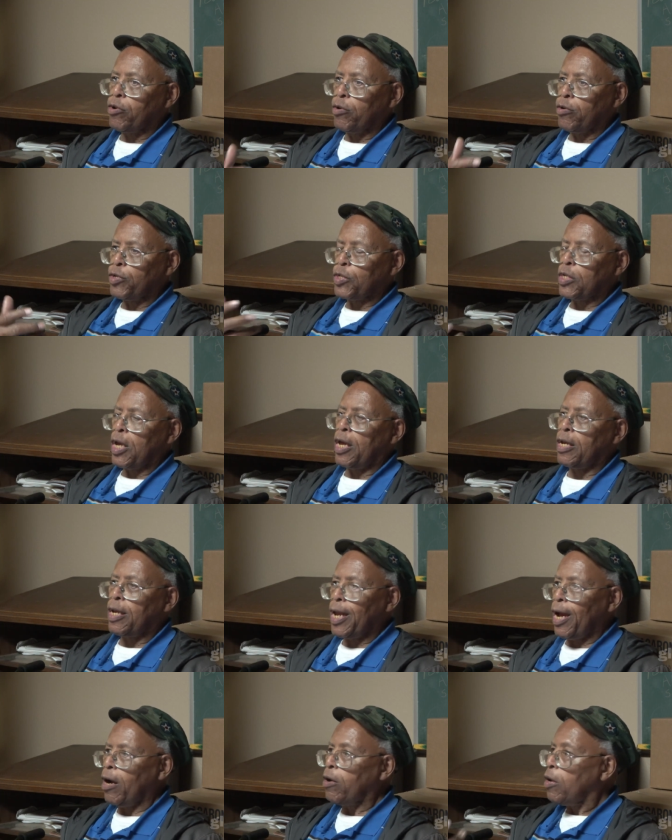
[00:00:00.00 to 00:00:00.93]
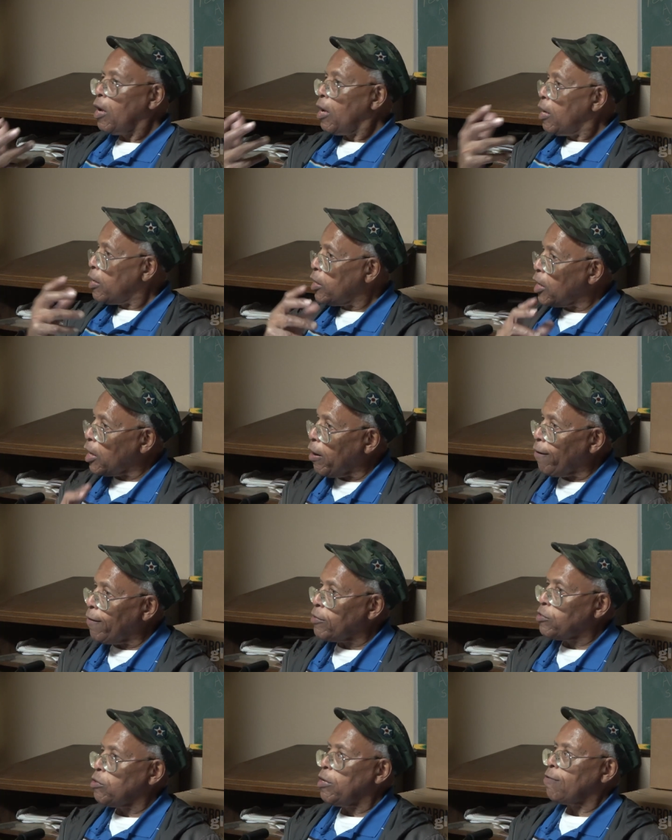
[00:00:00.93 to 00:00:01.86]
through sin, now you're
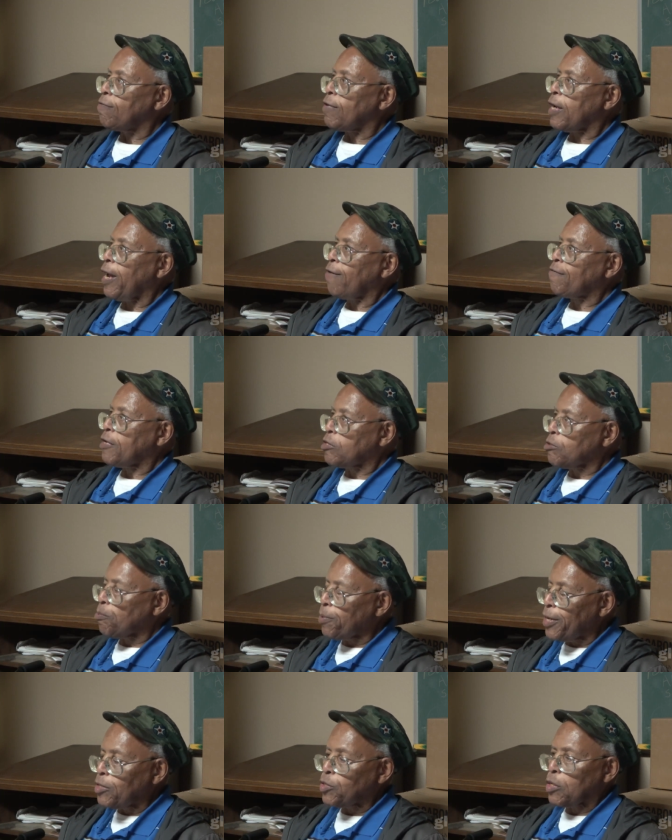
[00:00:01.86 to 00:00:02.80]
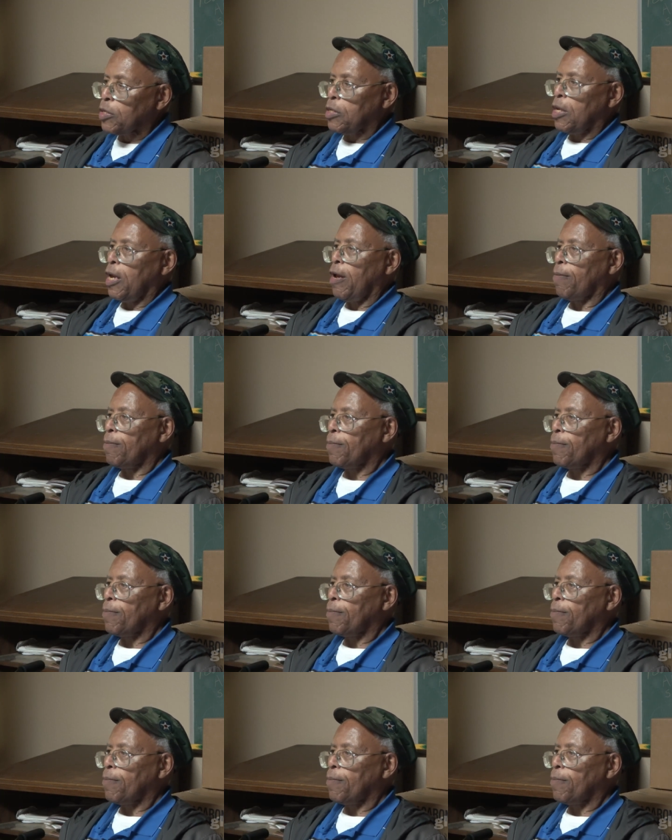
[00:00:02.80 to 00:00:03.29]
going to live a life that's pleasing to Him.